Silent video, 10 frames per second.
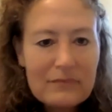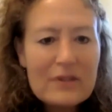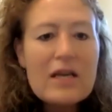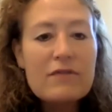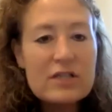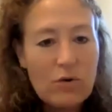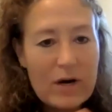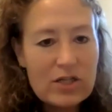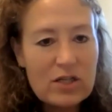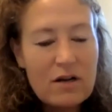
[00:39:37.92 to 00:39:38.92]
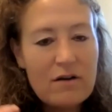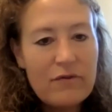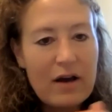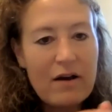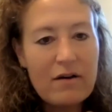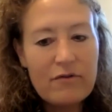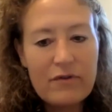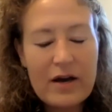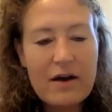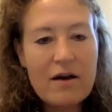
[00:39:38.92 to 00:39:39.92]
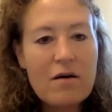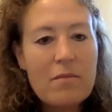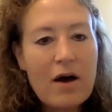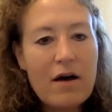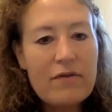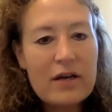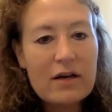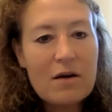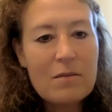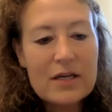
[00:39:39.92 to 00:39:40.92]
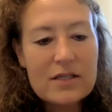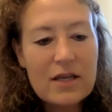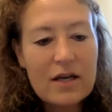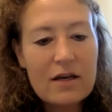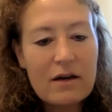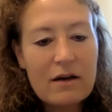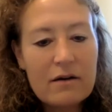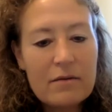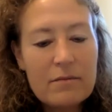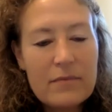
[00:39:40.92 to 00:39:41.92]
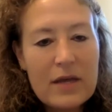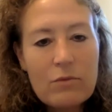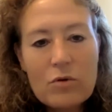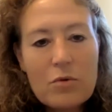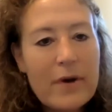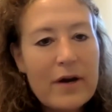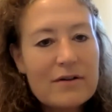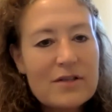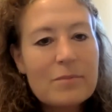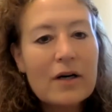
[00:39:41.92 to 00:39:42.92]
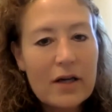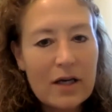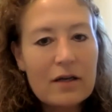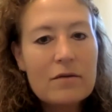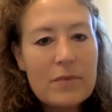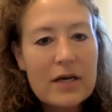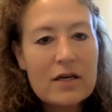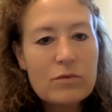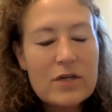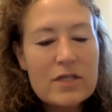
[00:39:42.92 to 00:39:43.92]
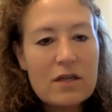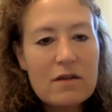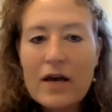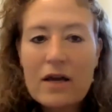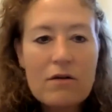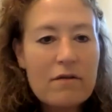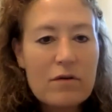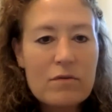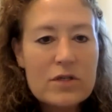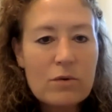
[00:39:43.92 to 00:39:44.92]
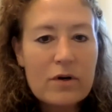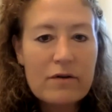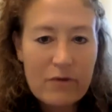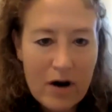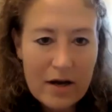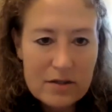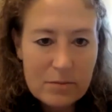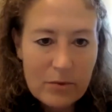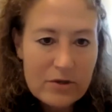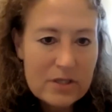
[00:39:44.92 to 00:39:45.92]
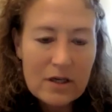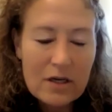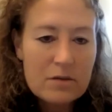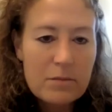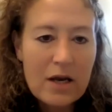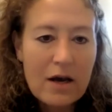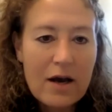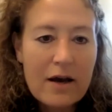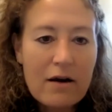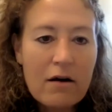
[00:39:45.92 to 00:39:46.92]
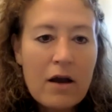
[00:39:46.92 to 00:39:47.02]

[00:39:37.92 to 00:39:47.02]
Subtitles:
if it's a question of economics, then we're prepared to bargain, because we see the value of the resort for us personally as being higher.